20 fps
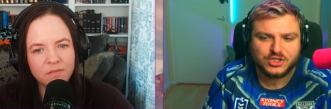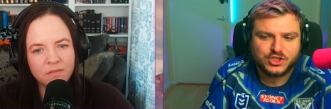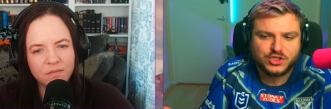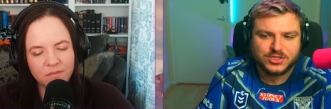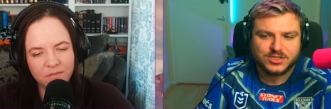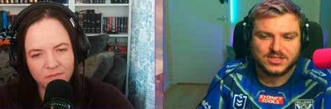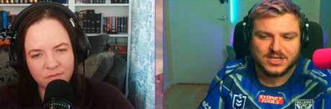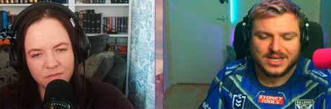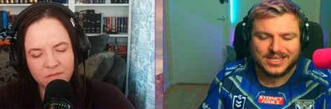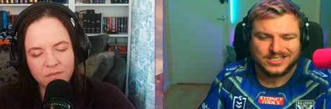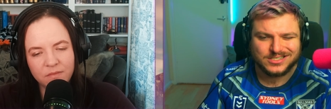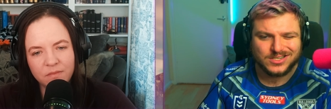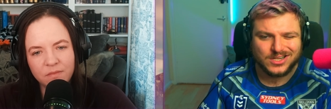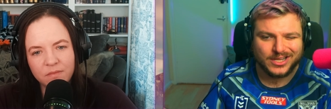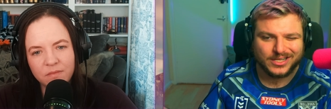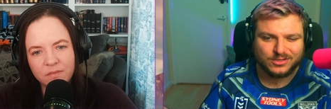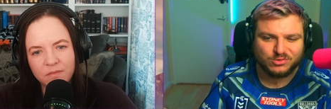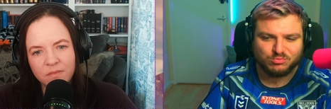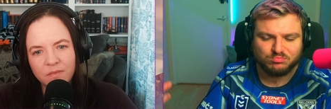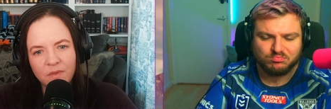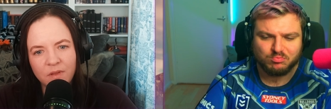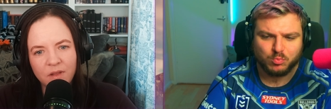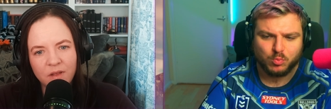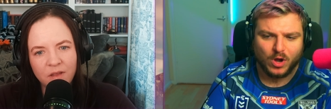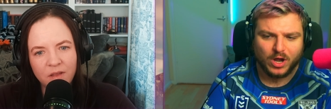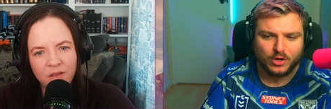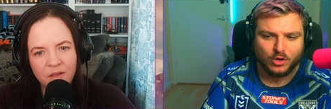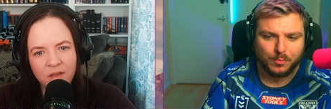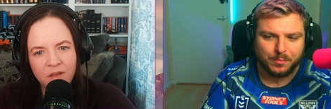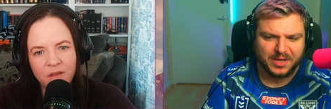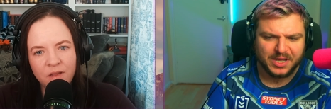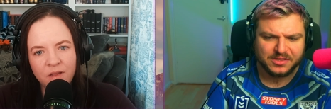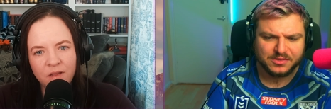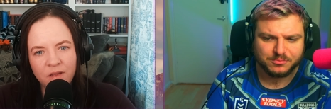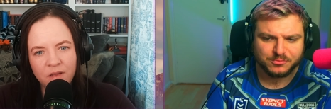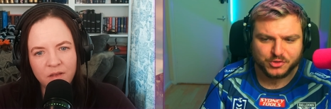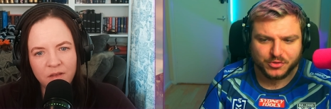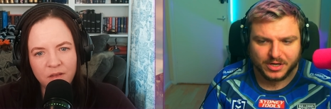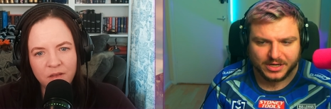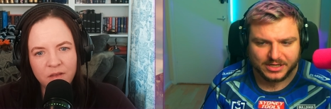Speaker 1: just, it's like, why not pay them
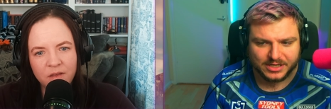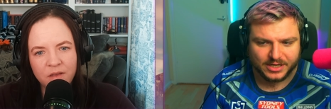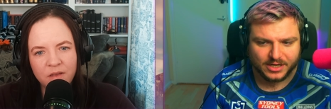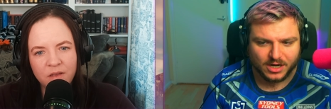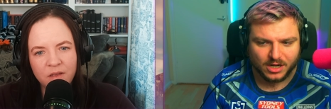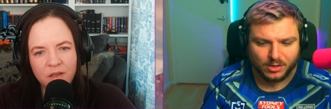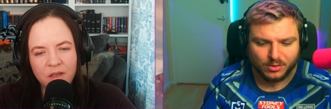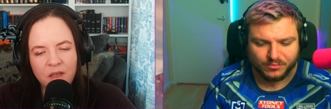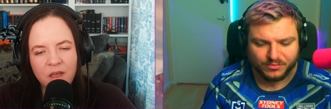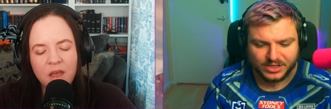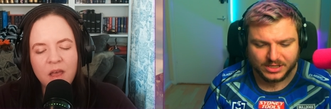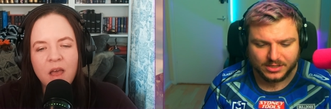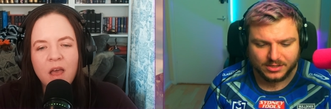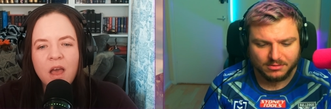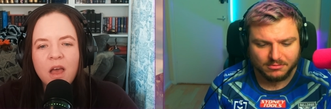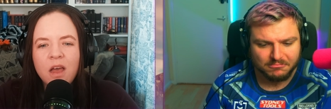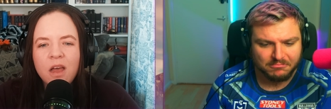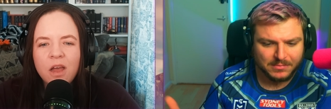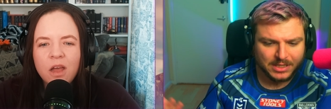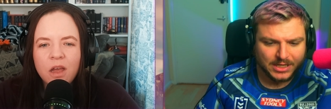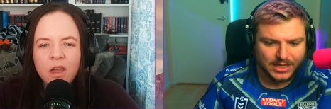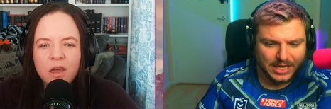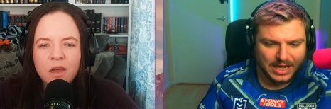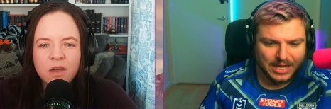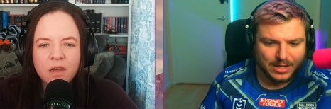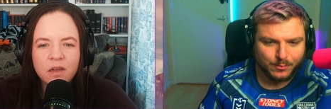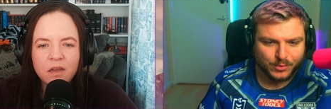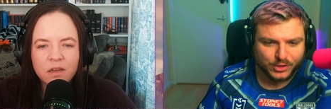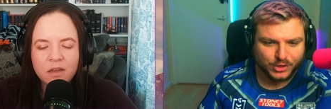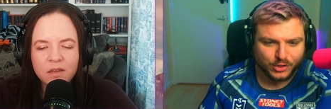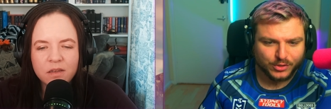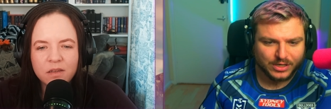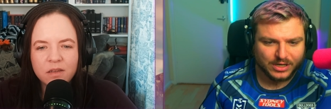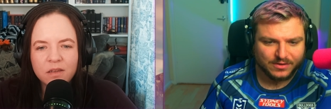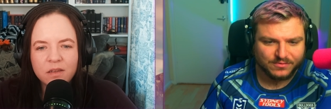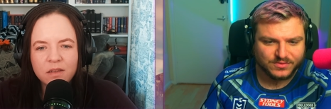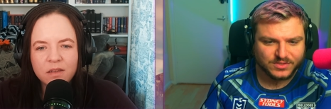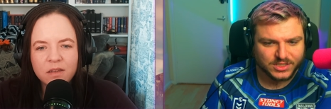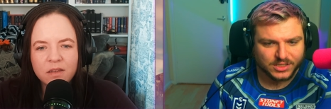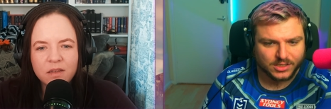directly in I L V, and we don't
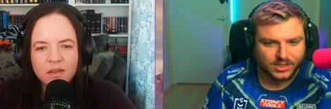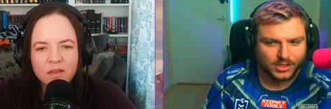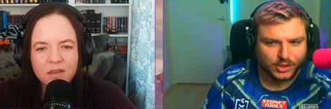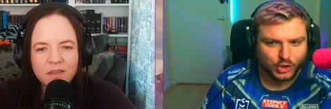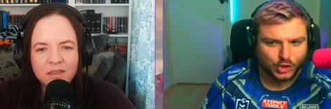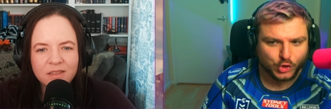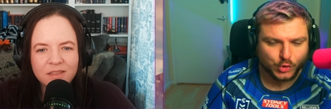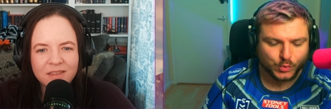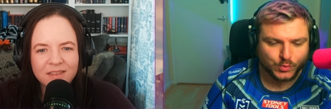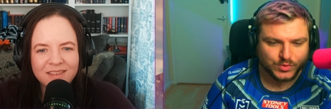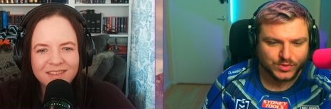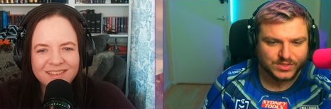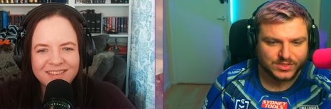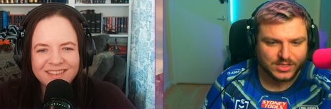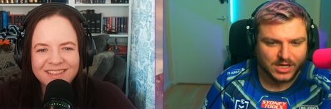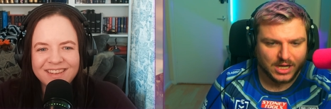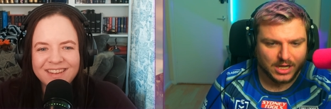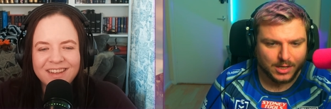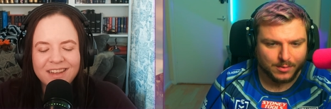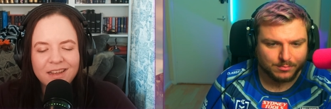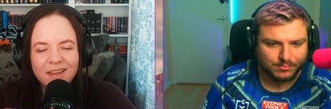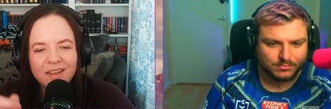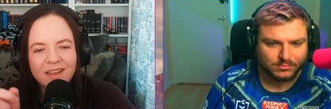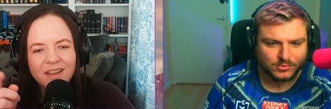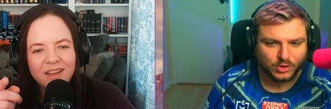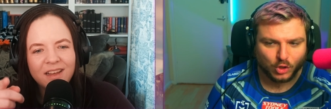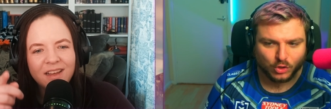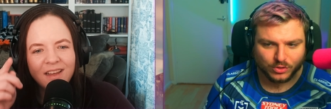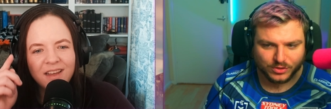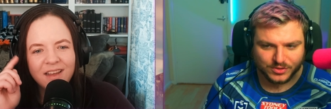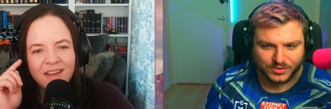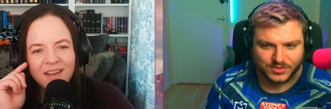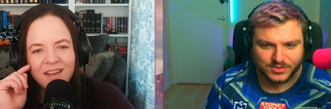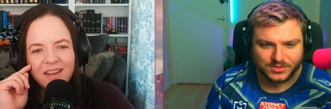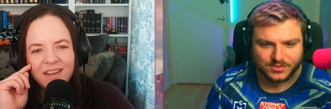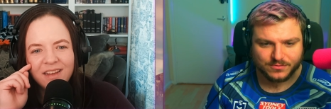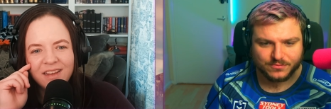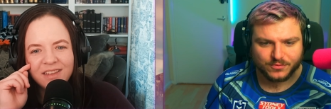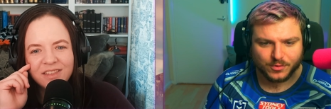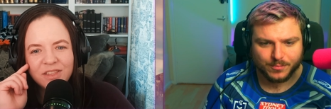have to use um,
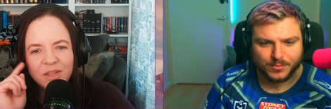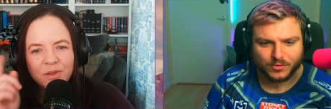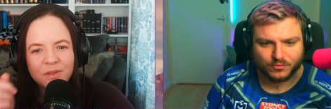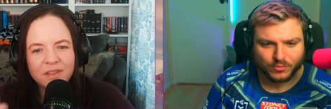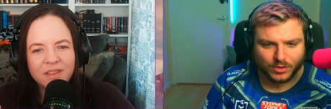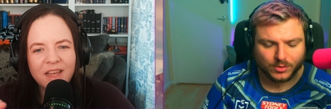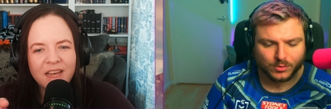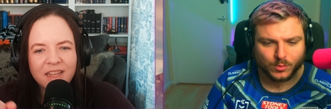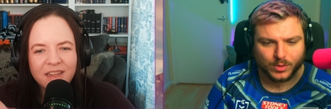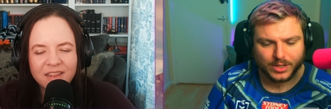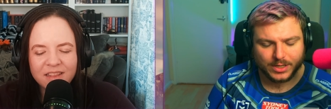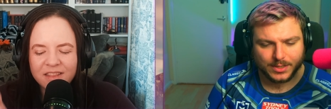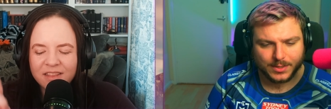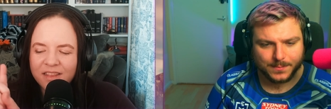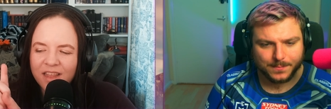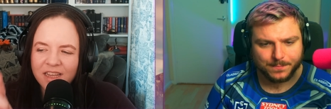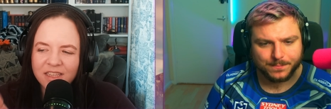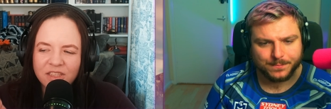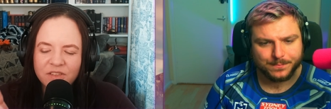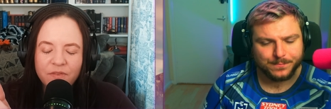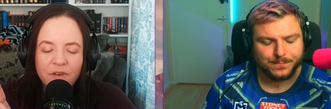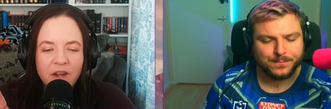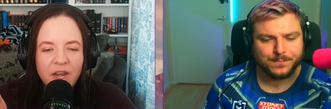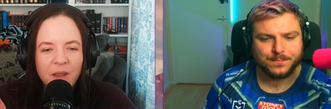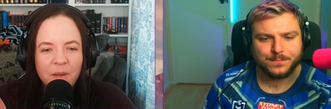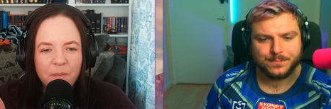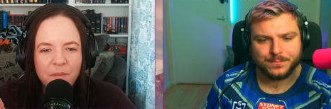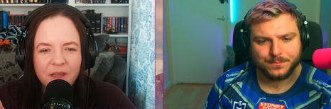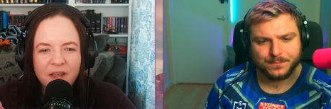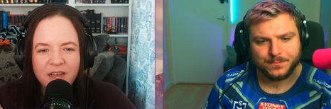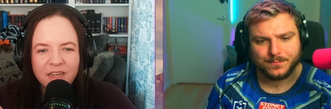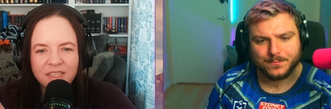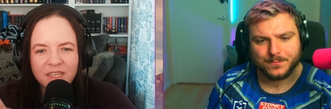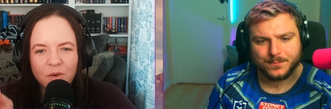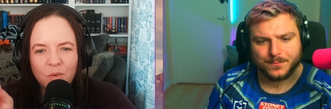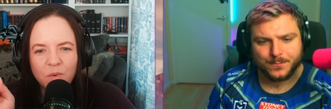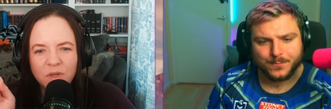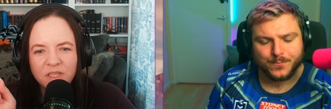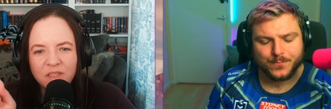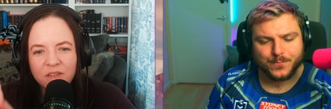dollars from
Speaker 2: so the runway. That, that's funny, because
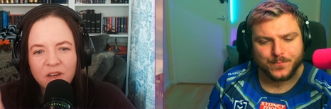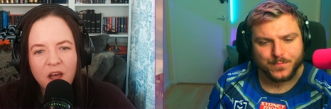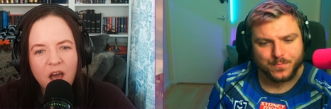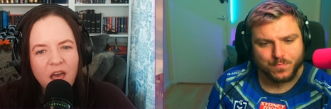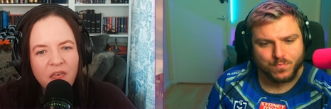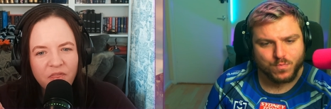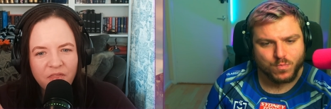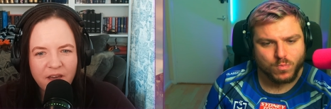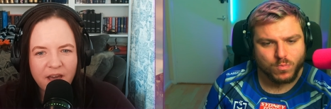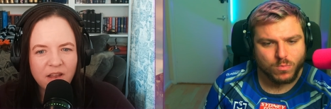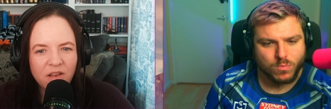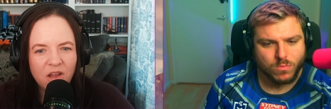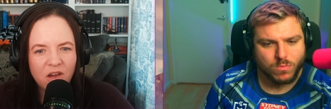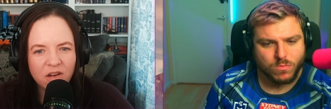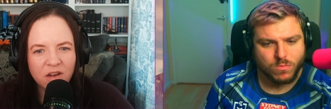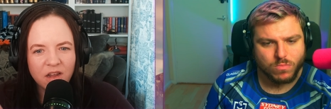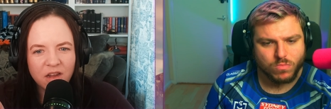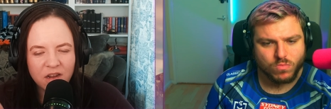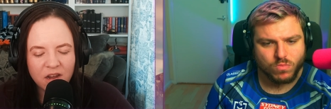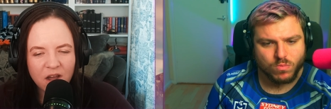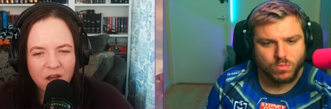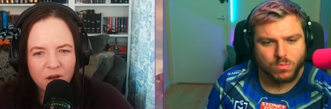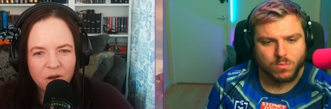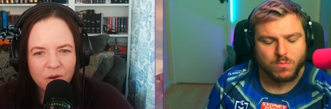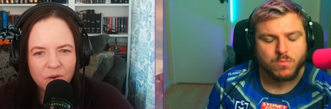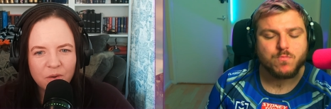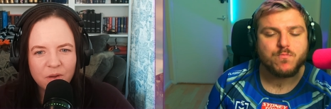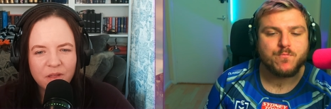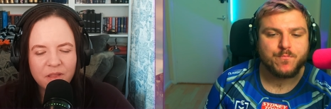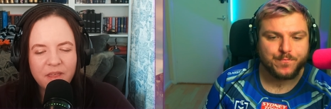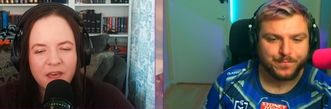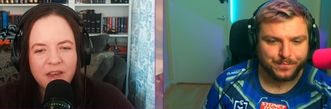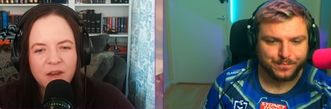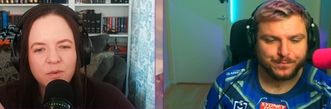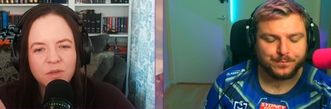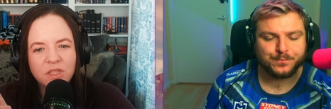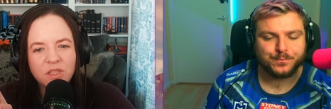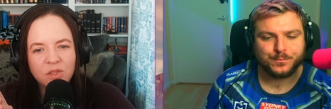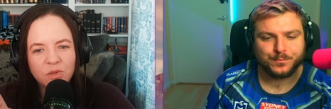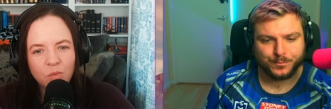it was not that long ago that it
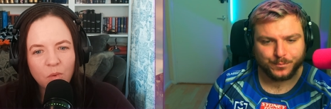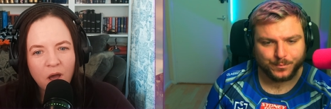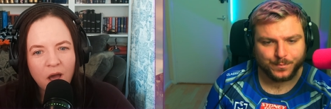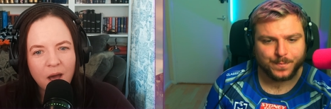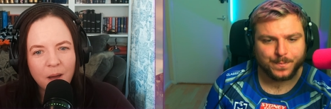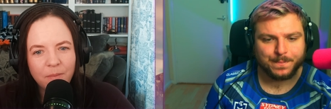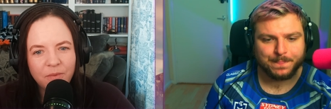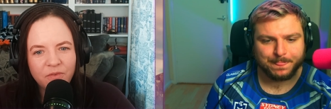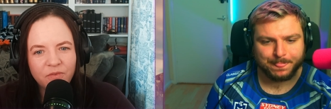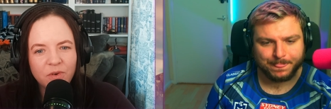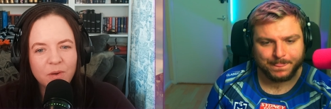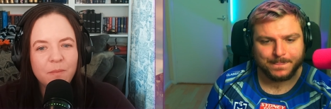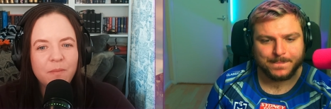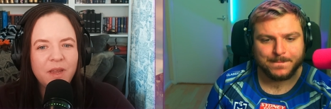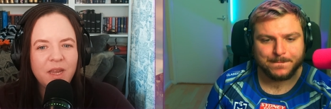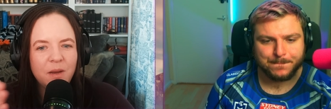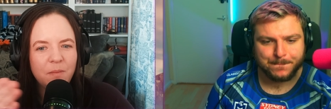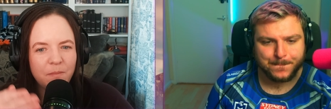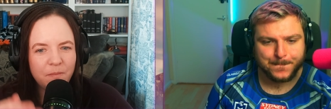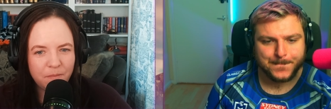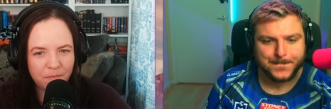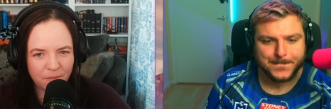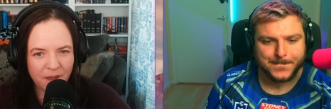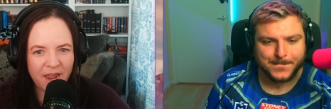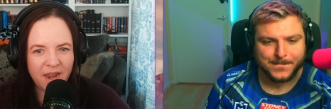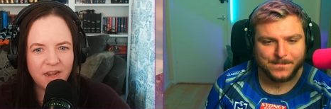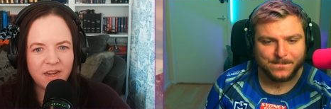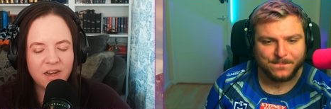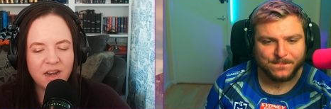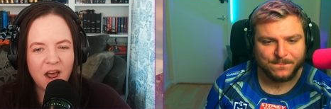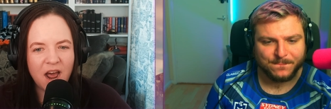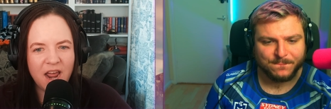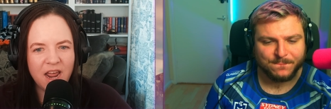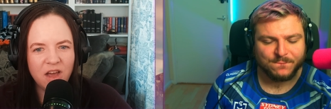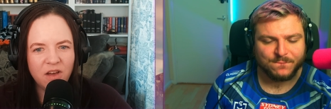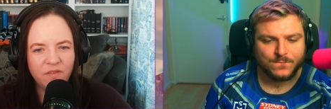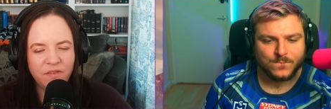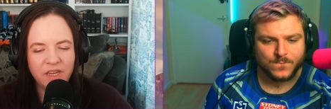was swapped from being paid in I L